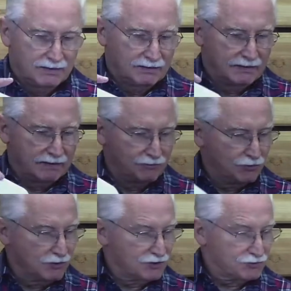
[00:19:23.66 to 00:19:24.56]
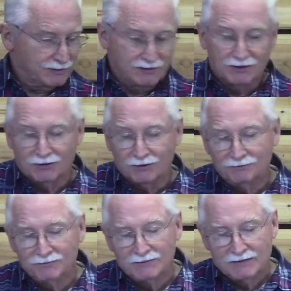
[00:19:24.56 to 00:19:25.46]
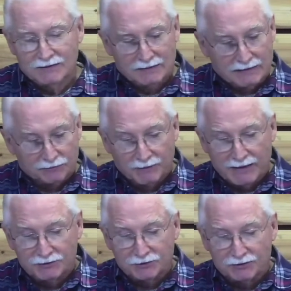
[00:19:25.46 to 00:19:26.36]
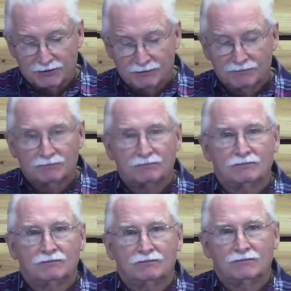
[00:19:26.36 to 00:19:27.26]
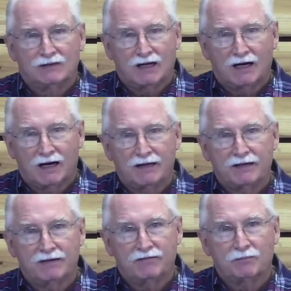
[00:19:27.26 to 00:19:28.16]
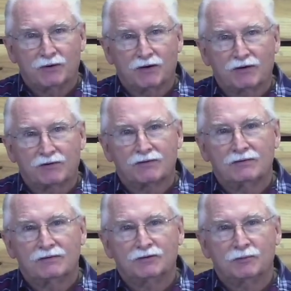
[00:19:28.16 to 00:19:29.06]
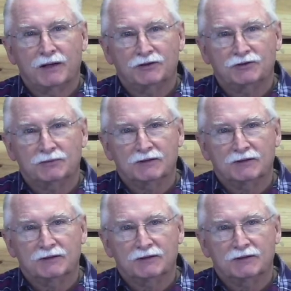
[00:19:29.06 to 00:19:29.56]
Now, of course, we know that Rachel died giving birth to Benjamin.